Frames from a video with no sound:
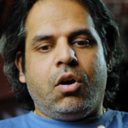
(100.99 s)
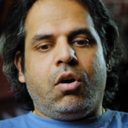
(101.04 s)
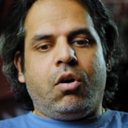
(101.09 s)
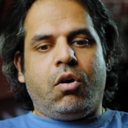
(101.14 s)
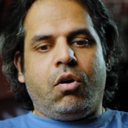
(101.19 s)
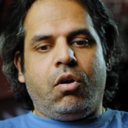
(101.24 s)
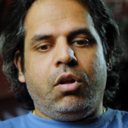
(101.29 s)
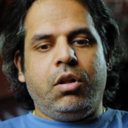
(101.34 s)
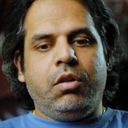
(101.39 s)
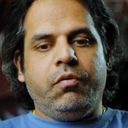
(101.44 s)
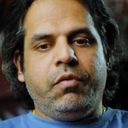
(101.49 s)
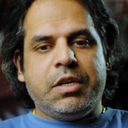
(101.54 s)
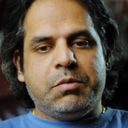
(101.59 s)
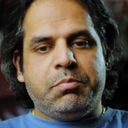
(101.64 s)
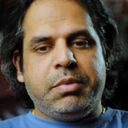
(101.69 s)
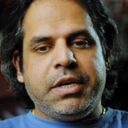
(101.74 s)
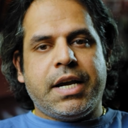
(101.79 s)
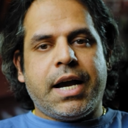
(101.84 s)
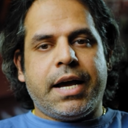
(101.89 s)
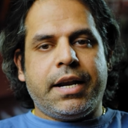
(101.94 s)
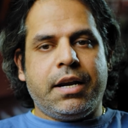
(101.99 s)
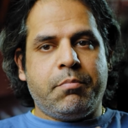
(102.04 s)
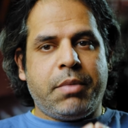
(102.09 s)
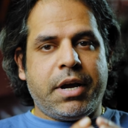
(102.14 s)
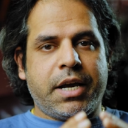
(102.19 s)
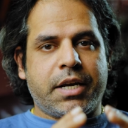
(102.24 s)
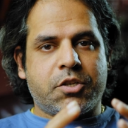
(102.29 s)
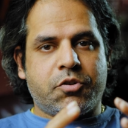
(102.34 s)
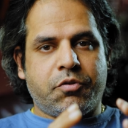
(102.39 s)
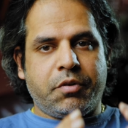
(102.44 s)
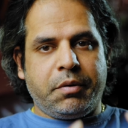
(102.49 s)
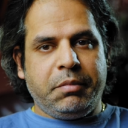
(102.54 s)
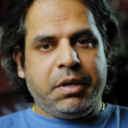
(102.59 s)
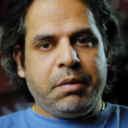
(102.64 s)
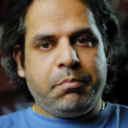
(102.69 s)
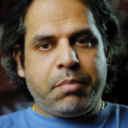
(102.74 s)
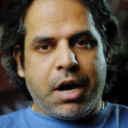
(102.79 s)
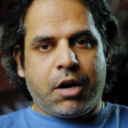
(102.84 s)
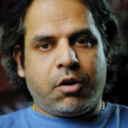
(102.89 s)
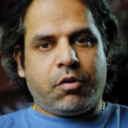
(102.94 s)
always be guided by extremely
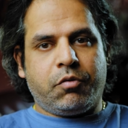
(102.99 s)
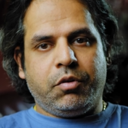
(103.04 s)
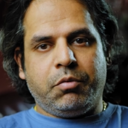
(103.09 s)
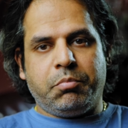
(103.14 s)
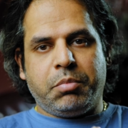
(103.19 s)
powerful